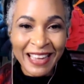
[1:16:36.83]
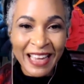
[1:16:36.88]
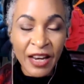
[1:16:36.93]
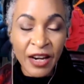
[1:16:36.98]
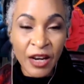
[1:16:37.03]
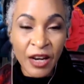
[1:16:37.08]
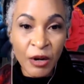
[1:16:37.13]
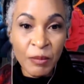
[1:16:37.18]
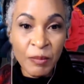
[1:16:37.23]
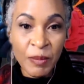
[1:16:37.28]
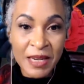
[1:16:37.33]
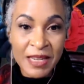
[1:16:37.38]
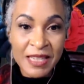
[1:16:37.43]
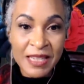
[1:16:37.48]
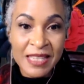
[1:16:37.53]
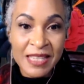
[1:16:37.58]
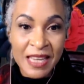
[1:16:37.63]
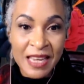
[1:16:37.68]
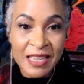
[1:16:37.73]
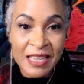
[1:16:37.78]
And
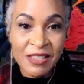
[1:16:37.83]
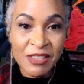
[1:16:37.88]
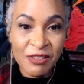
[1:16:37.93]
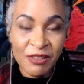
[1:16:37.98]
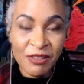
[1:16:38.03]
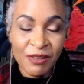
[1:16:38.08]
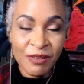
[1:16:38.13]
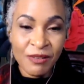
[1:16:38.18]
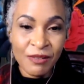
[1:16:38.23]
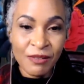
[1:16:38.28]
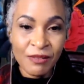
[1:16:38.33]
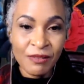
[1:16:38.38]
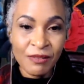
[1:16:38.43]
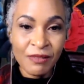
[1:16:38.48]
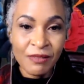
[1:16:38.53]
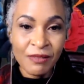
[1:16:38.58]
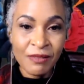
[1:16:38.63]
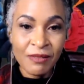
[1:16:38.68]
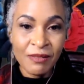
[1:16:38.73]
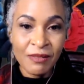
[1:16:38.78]
nobody says to you,
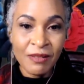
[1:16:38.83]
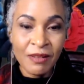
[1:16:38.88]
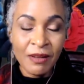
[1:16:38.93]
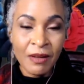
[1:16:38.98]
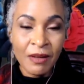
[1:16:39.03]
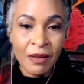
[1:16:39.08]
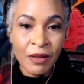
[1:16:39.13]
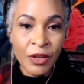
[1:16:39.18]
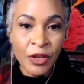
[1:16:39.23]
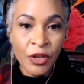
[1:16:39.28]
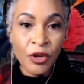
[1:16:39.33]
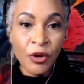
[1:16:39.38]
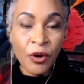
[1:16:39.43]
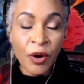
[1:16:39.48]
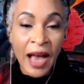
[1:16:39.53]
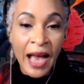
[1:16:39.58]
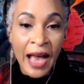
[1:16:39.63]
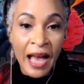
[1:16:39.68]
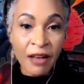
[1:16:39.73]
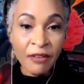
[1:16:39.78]

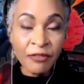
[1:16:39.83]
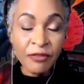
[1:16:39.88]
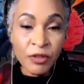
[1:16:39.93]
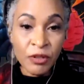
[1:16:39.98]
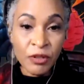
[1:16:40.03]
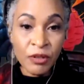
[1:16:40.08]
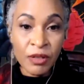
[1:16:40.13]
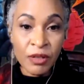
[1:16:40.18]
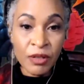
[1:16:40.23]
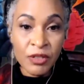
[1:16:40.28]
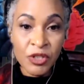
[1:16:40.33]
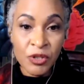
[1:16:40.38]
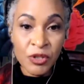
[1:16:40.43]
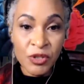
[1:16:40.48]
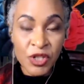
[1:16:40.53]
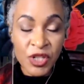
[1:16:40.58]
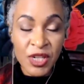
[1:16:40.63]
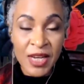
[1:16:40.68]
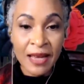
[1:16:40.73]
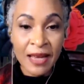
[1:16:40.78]
you have to look at
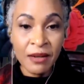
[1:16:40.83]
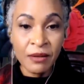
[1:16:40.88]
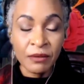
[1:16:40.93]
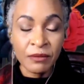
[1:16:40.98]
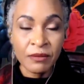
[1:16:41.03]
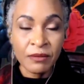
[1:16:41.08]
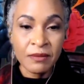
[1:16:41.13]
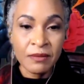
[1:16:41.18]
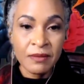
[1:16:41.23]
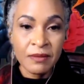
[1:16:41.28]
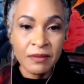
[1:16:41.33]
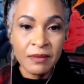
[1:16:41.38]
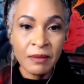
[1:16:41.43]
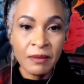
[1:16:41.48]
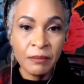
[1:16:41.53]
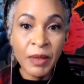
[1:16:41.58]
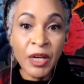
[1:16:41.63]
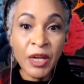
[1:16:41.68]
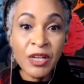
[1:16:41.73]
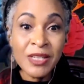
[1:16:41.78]
your shadow,
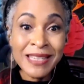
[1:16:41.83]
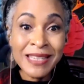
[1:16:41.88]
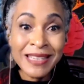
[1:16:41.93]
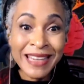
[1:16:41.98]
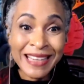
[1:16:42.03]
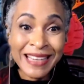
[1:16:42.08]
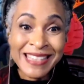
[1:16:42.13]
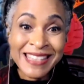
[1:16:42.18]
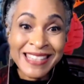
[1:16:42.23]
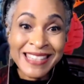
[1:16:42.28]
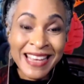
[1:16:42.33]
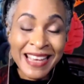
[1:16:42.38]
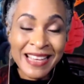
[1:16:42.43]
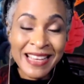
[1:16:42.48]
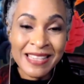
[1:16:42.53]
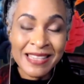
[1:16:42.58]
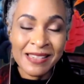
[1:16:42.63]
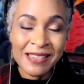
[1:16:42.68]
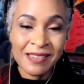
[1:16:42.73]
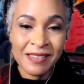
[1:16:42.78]
because it
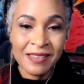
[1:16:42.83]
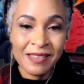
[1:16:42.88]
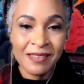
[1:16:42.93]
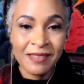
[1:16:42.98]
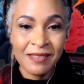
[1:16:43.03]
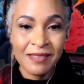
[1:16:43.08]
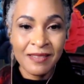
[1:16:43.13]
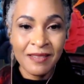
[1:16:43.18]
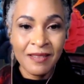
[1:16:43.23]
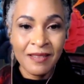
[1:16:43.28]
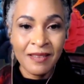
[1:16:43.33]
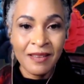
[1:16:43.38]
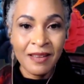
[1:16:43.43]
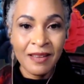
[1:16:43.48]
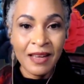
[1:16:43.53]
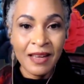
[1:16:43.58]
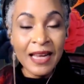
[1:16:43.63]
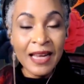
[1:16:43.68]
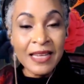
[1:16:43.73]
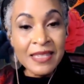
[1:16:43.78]
exists.
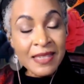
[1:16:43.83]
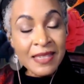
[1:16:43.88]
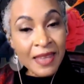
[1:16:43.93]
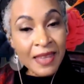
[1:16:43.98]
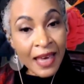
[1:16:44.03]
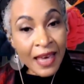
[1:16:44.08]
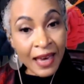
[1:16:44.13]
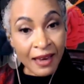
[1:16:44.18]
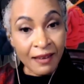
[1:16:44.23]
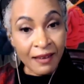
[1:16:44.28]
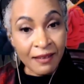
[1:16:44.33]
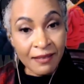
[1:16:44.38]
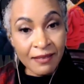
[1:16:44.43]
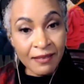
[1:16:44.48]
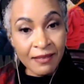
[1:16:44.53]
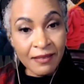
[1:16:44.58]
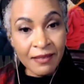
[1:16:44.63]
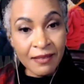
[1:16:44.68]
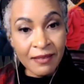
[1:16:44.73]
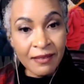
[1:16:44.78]
It's there,
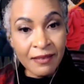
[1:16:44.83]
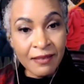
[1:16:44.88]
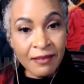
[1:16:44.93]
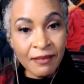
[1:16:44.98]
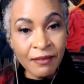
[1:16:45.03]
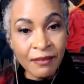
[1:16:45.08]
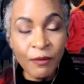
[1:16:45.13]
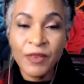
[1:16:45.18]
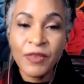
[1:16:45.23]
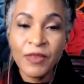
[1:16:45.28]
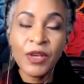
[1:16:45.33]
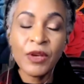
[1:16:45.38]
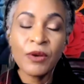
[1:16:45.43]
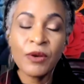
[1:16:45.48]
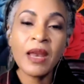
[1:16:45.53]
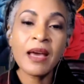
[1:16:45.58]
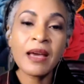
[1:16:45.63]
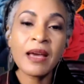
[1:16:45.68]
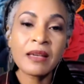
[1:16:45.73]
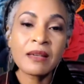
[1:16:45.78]
whether
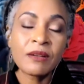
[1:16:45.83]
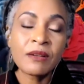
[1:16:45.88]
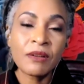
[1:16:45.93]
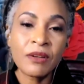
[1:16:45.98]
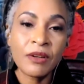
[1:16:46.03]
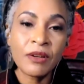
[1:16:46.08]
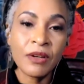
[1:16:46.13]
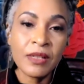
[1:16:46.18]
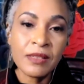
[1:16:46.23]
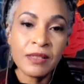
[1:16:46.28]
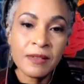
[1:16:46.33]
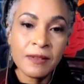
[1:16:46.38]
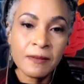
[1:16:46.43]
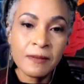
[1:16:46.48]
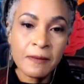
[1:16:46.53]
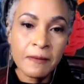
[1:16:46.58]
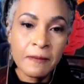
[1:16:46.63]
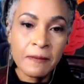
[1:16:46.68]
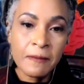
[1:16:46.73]
you like it or not.